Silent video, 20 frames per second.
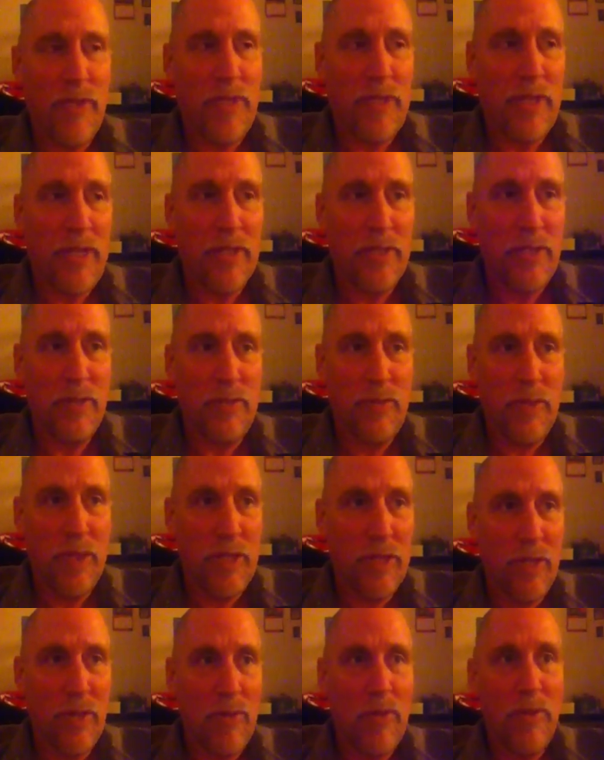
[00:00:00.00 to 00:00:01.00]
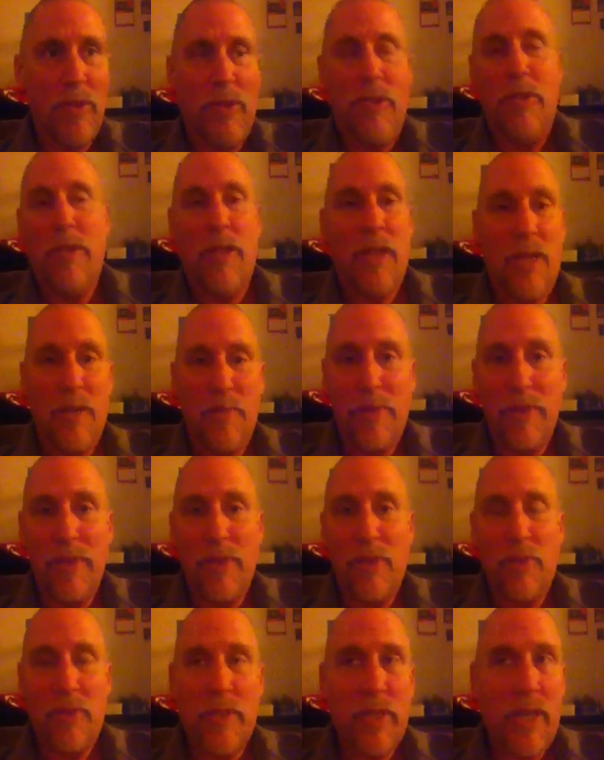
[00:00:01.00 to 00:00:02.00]
Fuck, I just want to go up in
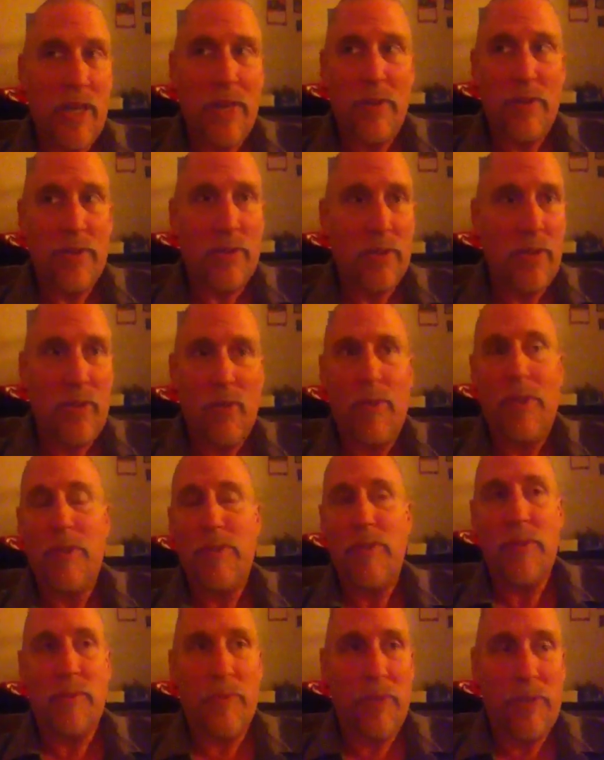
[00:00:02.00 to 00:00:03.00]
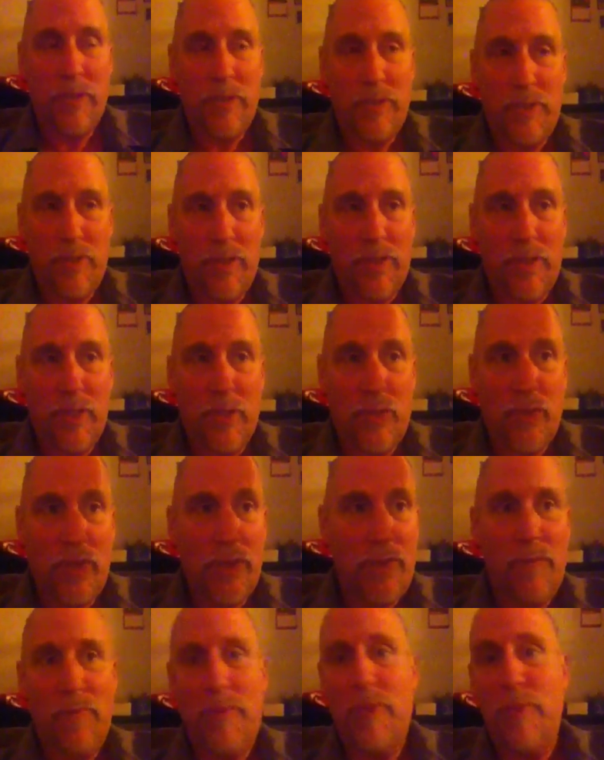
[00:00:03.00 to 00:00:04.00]
the treehouse, go run somewhere, and just get
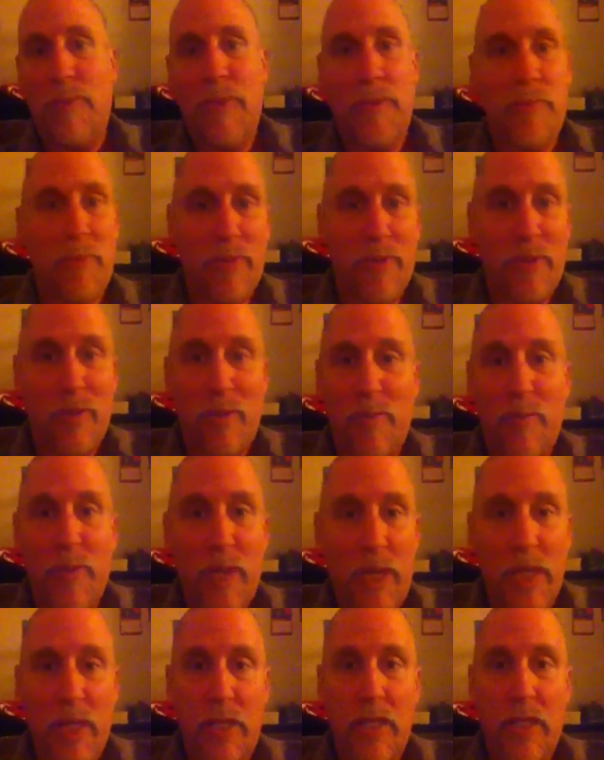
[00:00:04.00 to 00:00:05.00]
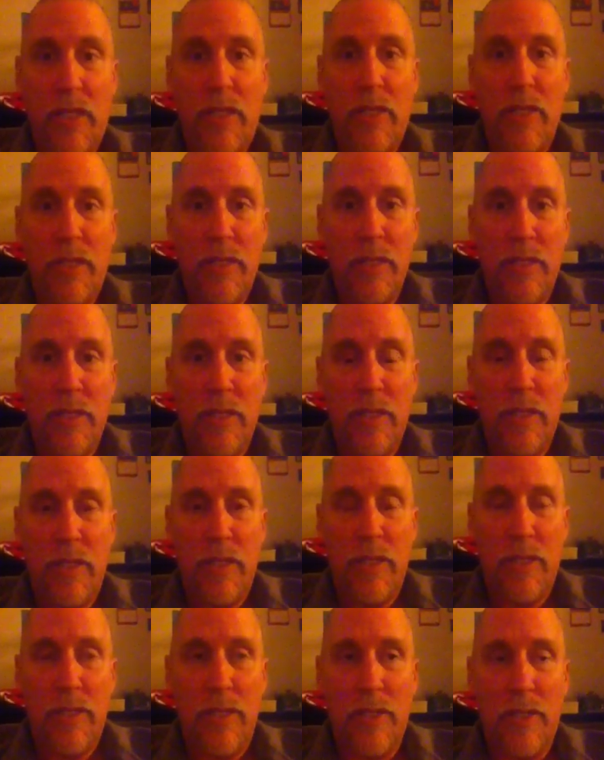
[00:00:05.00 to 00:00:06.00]
away from you people. You're mean.
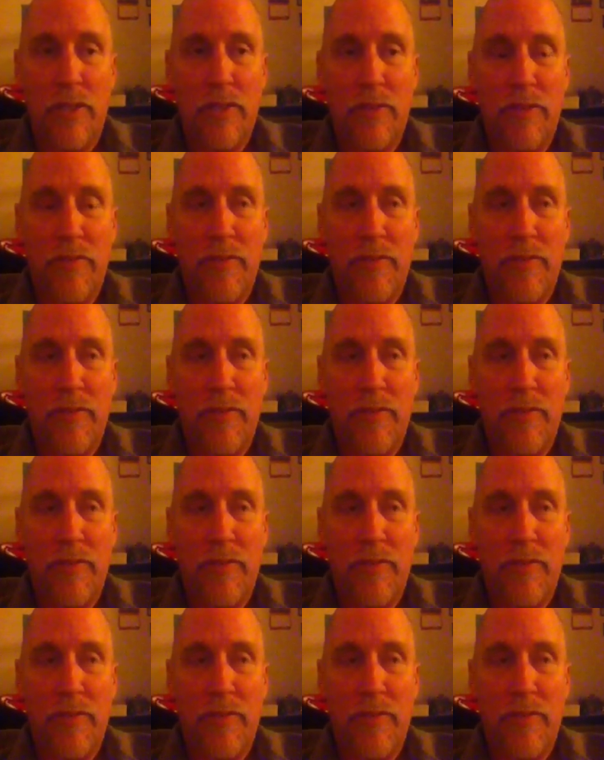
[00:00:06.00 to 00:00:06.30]
You know,